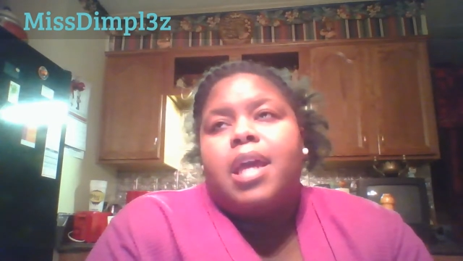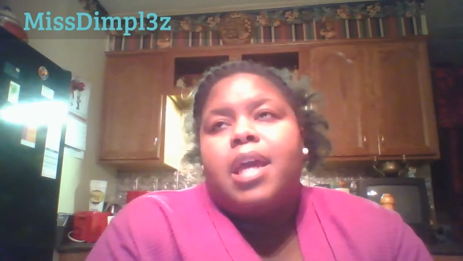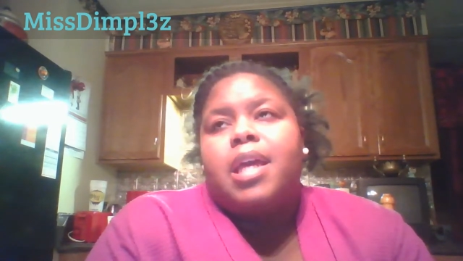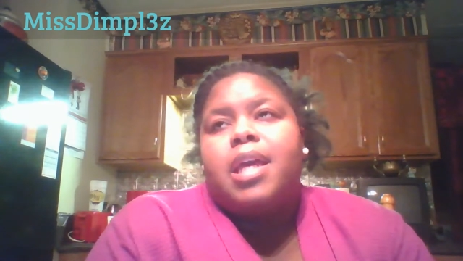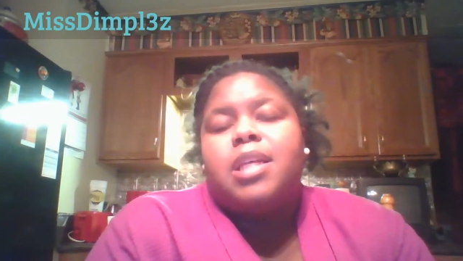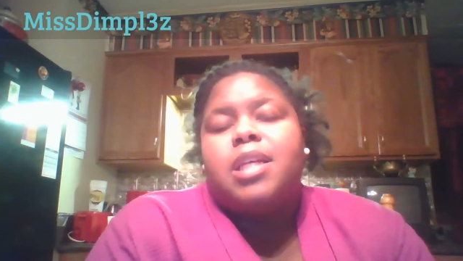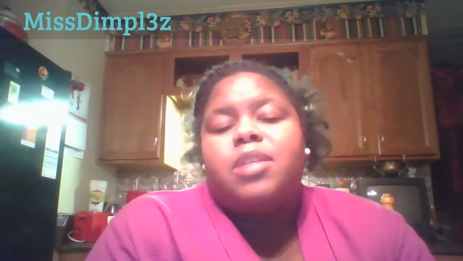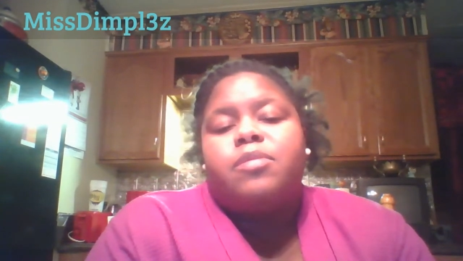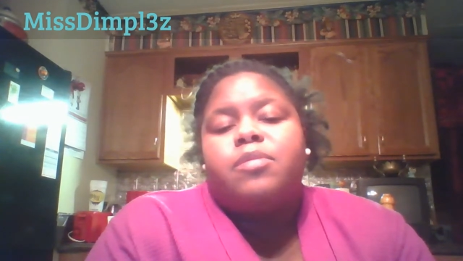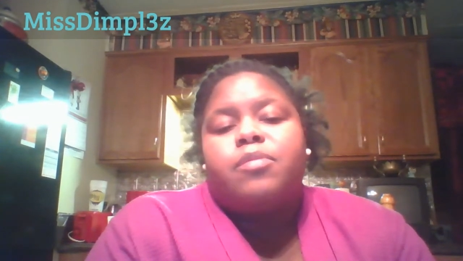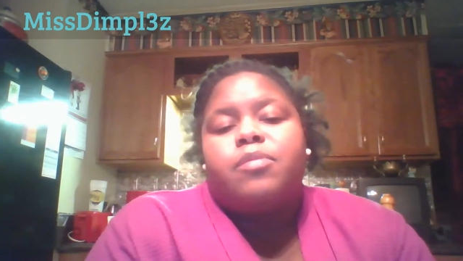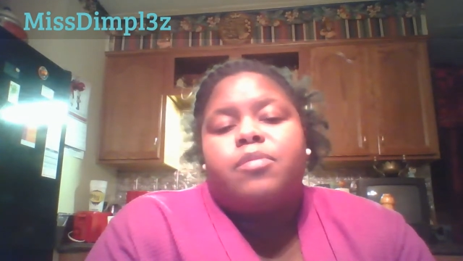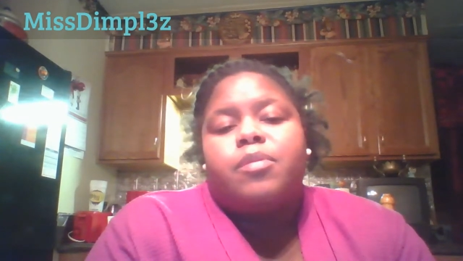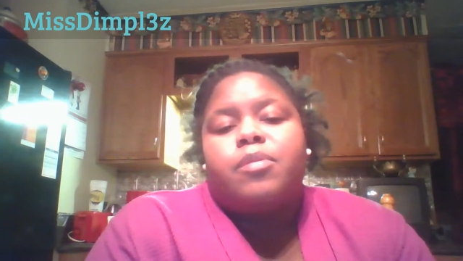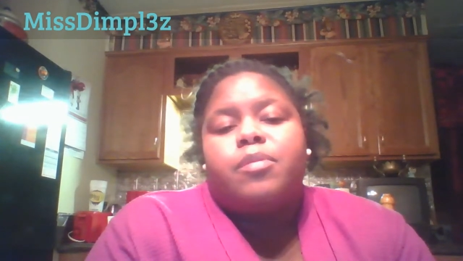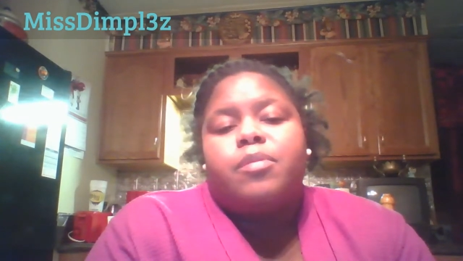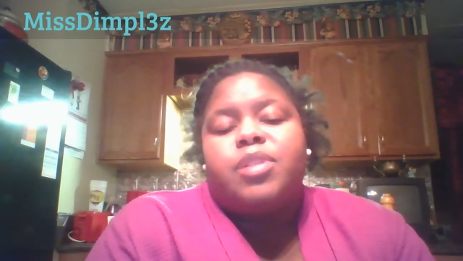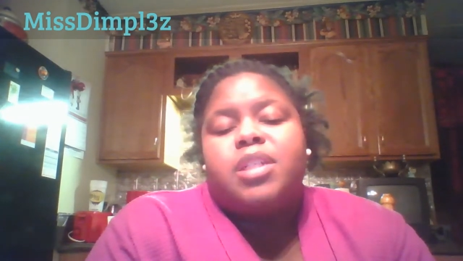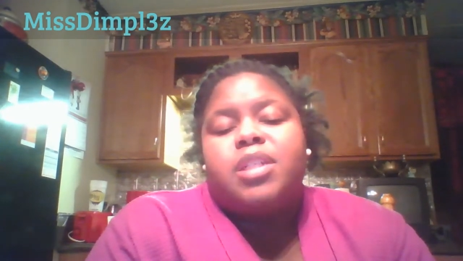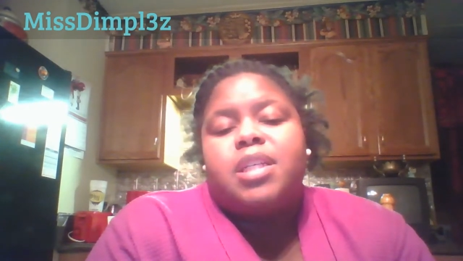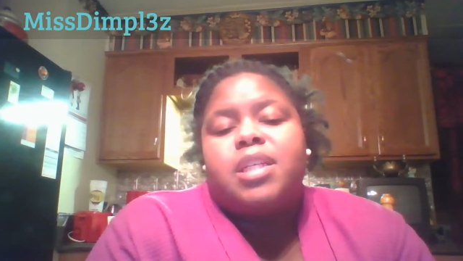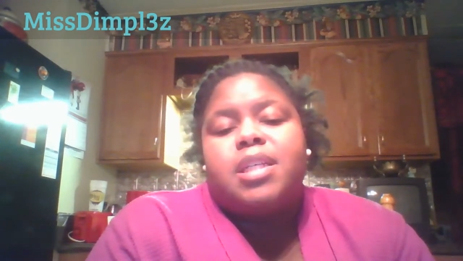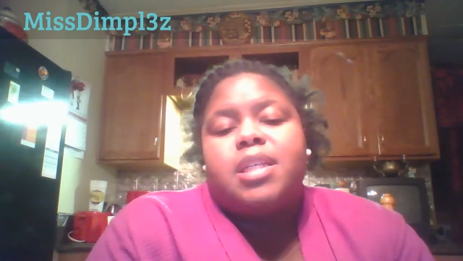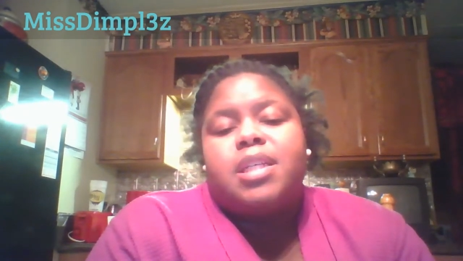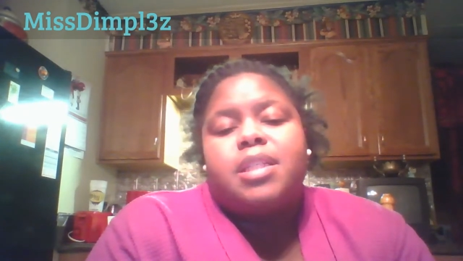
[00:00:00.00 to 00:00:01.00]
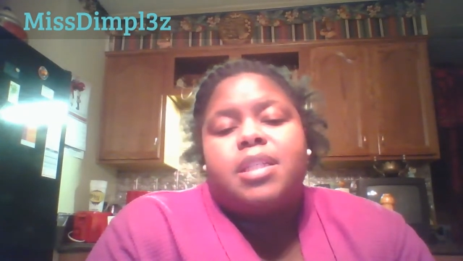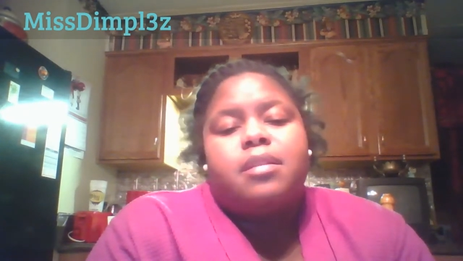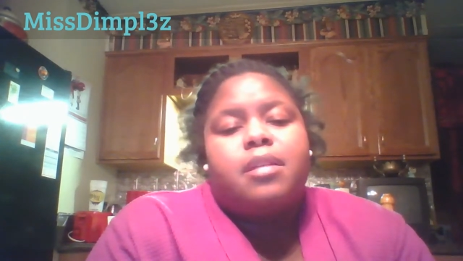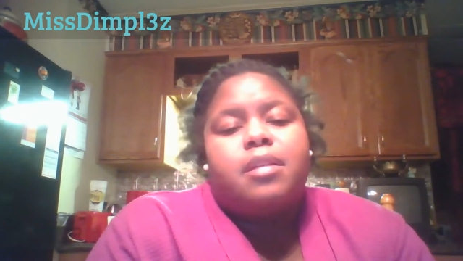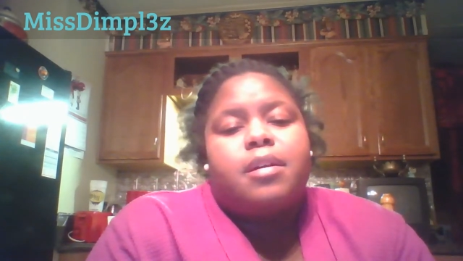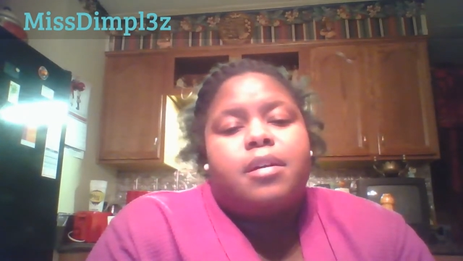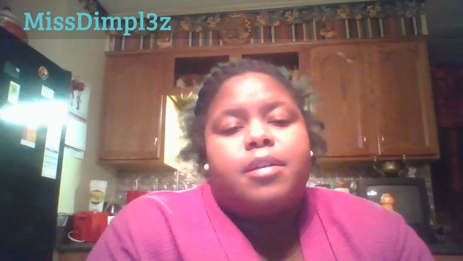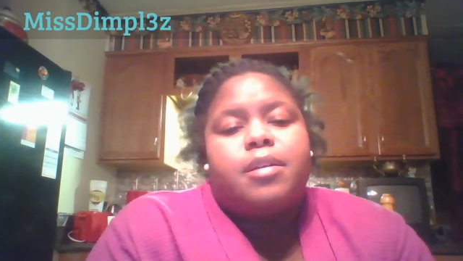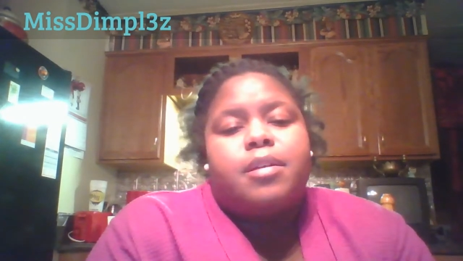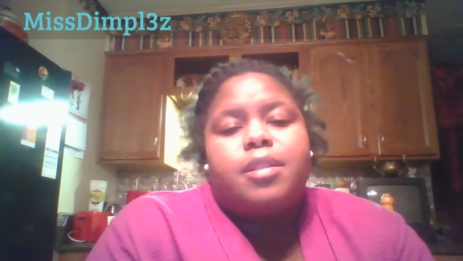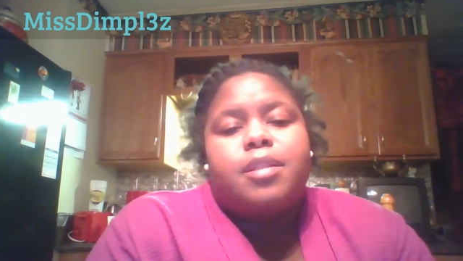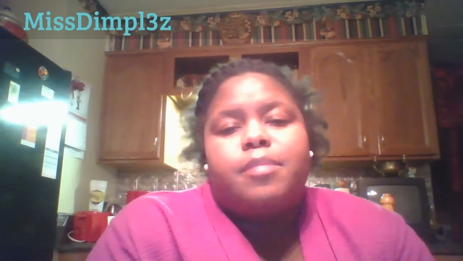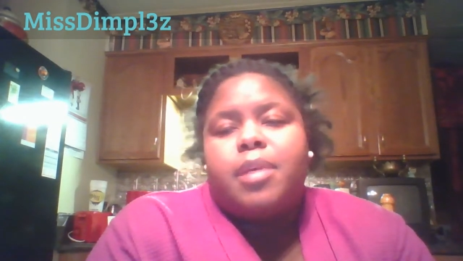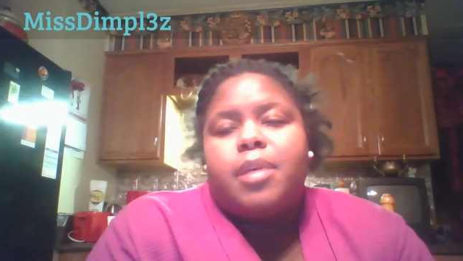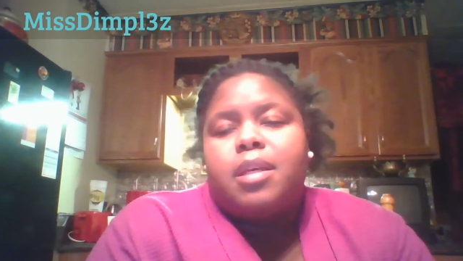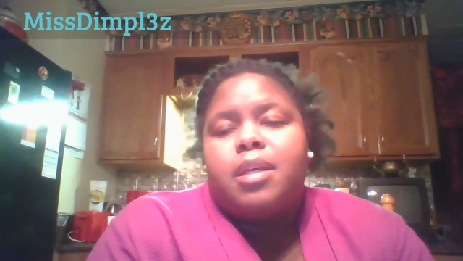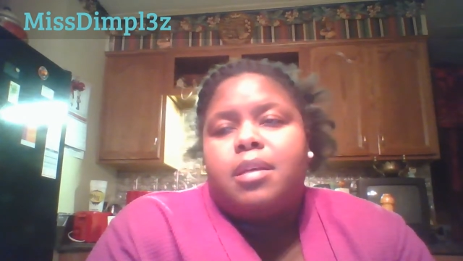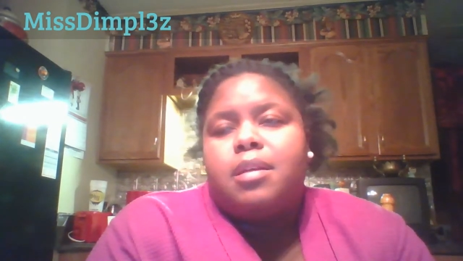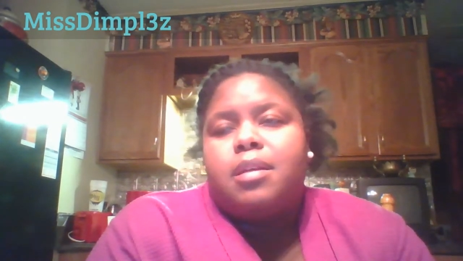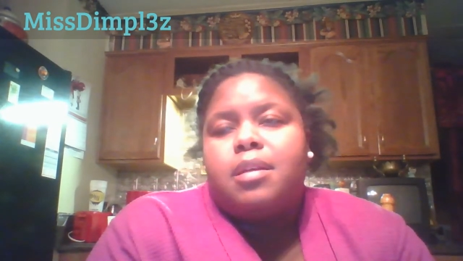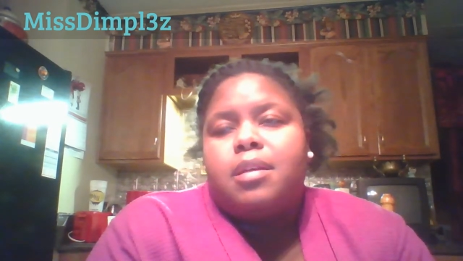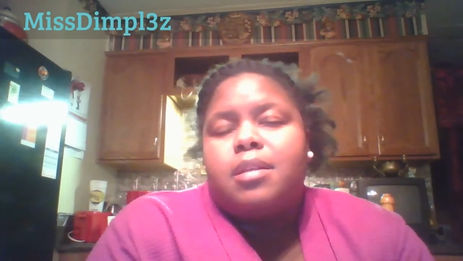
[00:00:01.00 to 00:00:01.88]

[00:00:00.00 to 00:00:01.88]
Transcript: It's from GS Loves Me.